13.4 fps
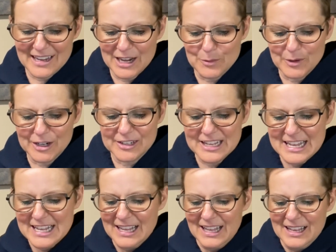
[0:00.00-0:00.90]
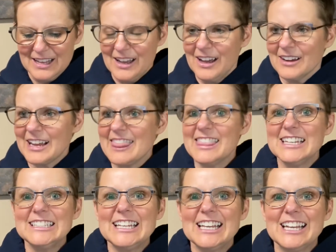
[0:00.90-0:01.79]
kind of weird. Okay,
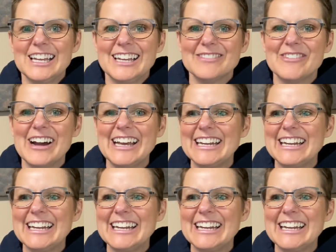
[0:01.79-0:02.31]
this one